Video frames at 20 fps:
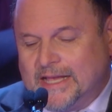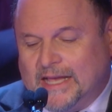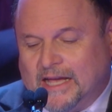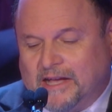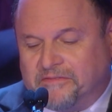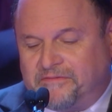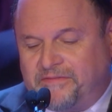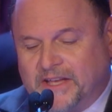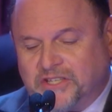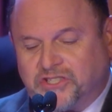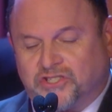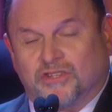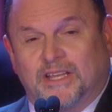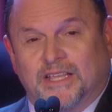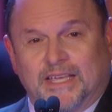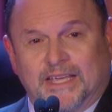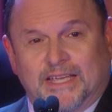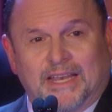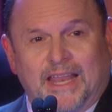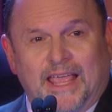
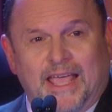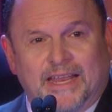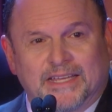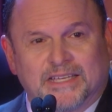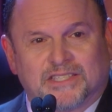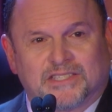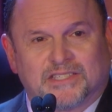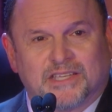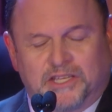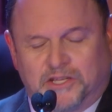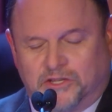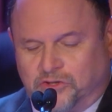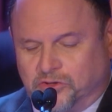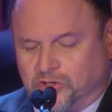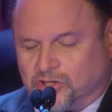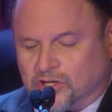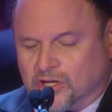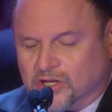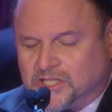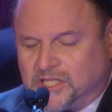Eventually, Atlantic City, New
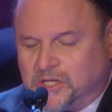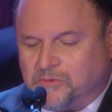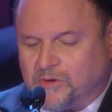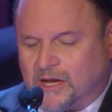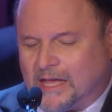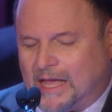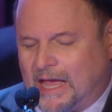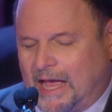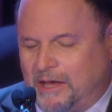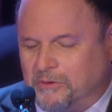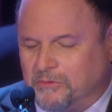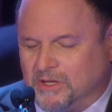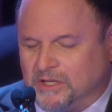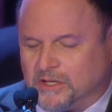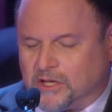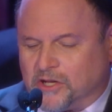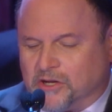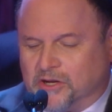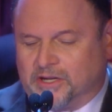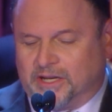Jersey, where I would
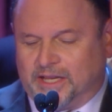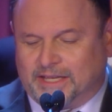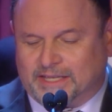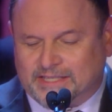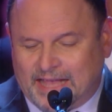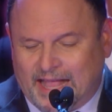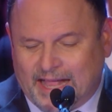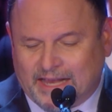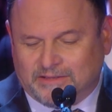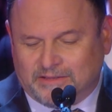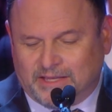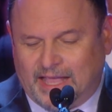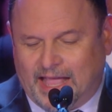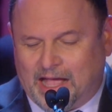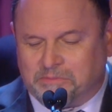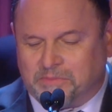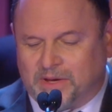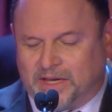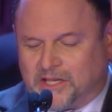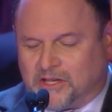learn exactly how
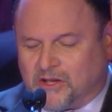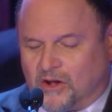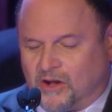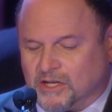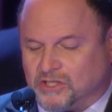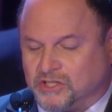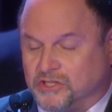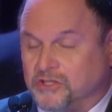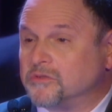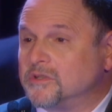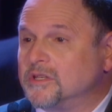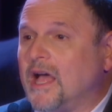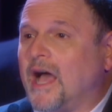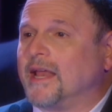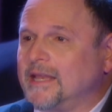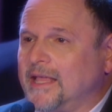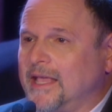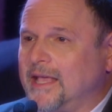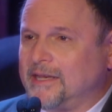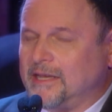many cards do
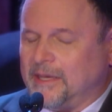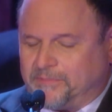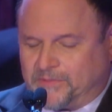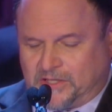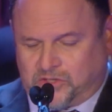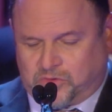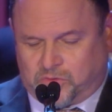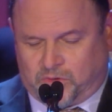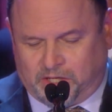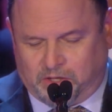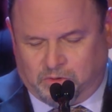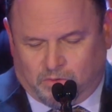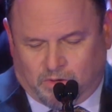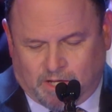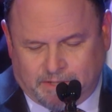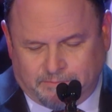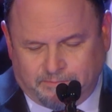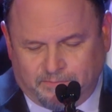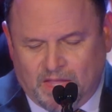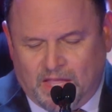not add up to
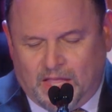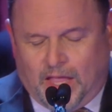21.